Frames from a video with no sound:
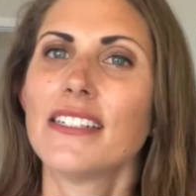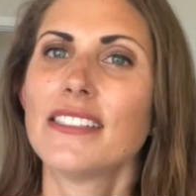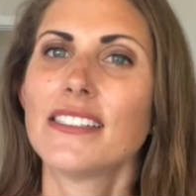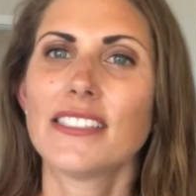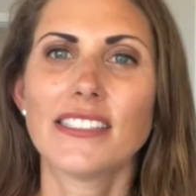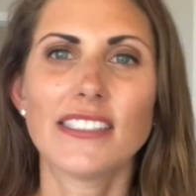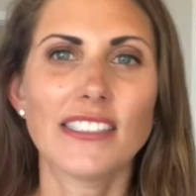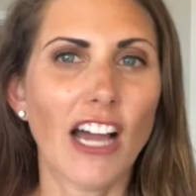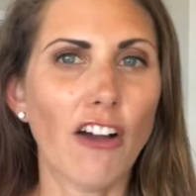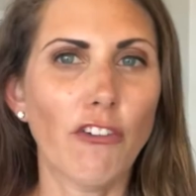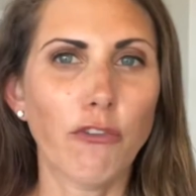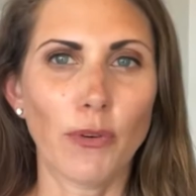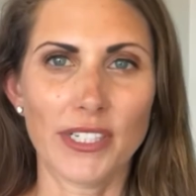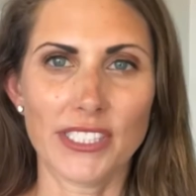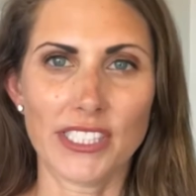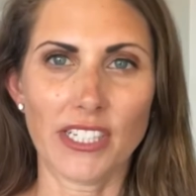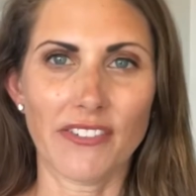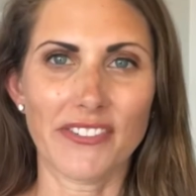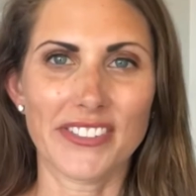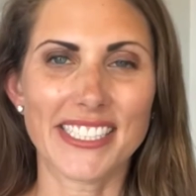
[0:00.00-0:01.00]

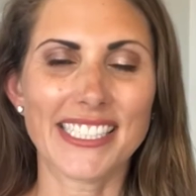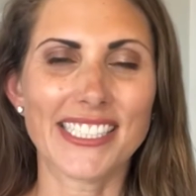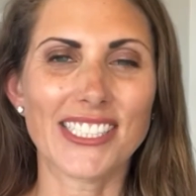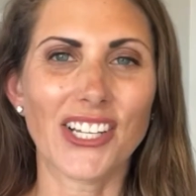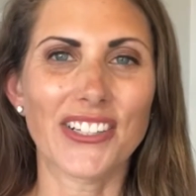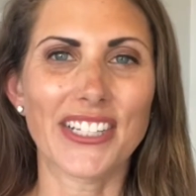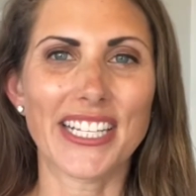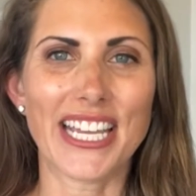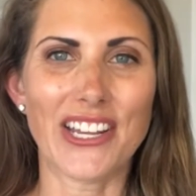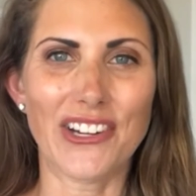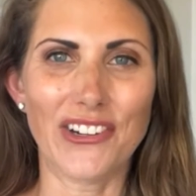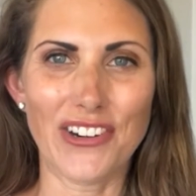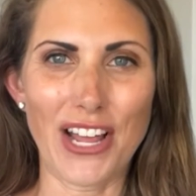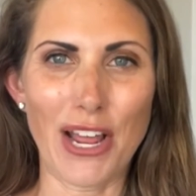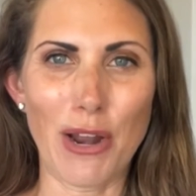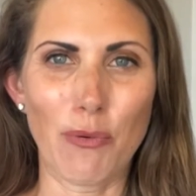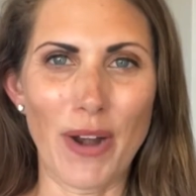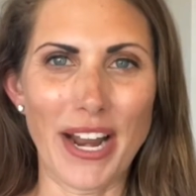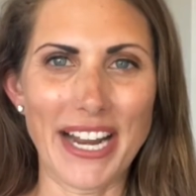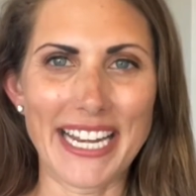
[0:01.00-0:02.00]
software services on the
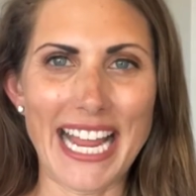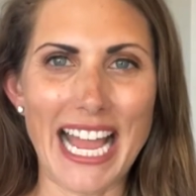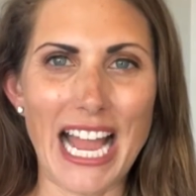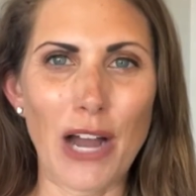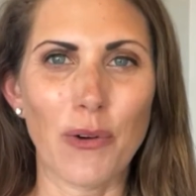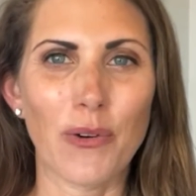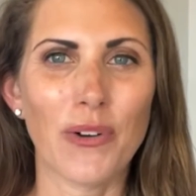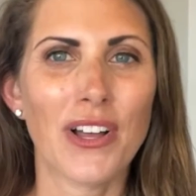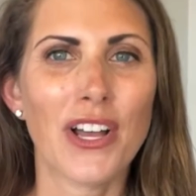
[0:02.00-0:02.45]
internet right now.